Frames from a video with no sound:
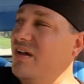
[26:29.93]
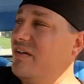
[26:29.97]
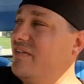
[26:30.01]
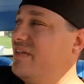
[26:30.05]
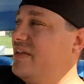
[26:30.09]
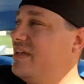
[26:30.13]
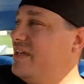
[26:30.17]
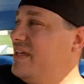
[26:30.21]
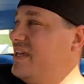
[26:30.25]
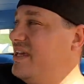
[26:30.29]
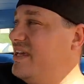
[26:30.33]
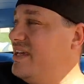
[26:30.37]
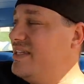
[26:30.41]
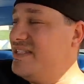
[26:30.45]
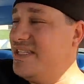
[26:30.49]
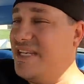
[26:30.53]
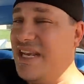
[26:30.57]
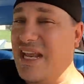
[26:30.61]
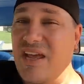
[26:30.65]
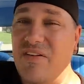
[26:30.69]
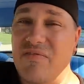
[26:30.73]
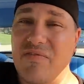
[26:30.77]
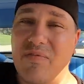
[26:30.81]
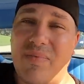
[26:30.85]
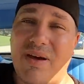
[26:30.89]
The kids and
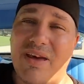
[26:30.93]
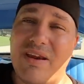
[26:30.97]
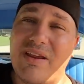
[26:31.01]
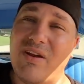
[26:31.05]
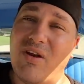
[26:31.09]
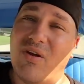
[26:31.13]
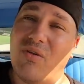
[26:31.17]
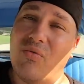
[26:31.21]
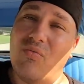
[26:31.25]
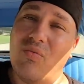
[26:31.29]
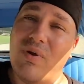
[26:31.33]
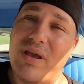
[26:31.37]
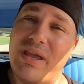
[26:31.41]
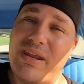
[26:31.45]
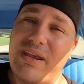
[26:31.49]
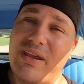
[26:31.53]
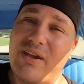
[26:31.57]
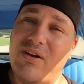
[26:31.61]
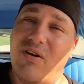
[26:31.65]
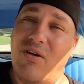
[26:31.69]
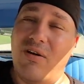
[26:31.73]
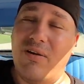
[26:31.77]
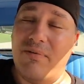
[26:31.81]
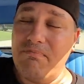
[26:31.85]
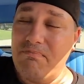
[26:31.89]
everybody are waiting
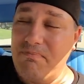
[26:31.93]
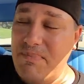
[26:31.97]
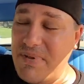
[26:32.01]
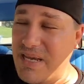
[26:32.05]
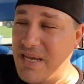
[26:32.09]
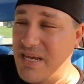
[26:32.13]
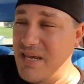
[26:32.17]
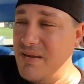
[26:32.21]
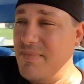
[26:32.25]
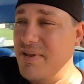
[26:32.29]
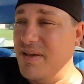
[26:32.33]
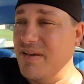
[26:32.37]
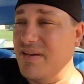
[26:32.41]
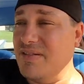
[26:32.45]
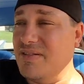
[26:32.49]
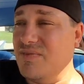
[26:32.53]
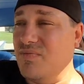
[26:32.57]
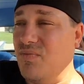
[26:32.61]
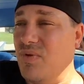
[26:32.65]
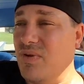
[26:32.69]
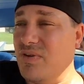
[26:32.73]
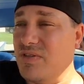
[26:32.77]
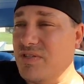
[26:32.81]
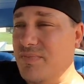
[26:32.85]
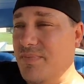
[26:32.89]
on me because
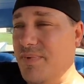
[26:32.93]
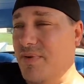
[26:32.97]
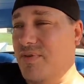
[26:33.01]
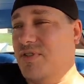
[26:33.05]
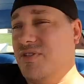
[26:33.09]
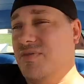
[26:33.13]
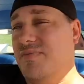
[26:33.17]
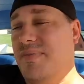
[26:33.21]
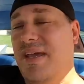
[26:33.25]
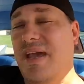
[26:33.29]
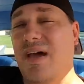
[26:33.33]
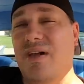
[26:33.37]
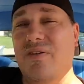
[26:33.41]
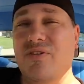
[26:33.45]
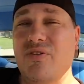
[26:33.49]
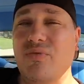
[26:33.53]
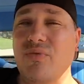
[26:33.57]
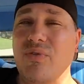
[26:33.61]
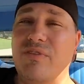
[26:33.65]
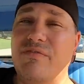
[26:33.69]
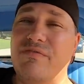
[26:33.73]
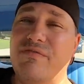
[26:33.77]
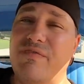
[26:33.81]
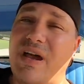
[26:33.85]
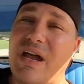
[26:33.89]
we're supposed to be out
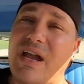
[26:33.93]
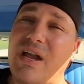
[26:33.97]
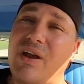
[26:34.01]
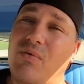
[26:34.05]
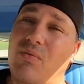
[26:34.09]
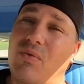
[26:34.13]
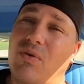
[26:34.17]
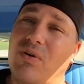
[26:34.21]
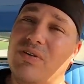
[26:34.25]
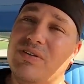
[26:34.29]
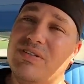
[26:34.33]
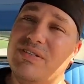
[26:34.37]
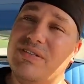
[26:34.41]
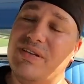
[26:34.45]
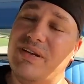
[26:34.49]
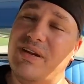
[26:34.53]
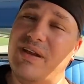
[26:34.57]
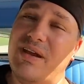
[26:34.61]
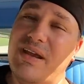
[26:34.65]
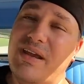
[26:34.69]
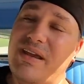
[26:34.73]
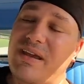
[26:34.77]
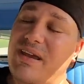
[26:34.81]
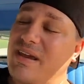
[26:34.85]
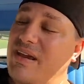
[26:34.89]
doing fireworks
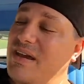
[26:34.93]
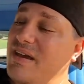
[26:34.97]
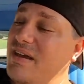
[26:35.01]
tonight.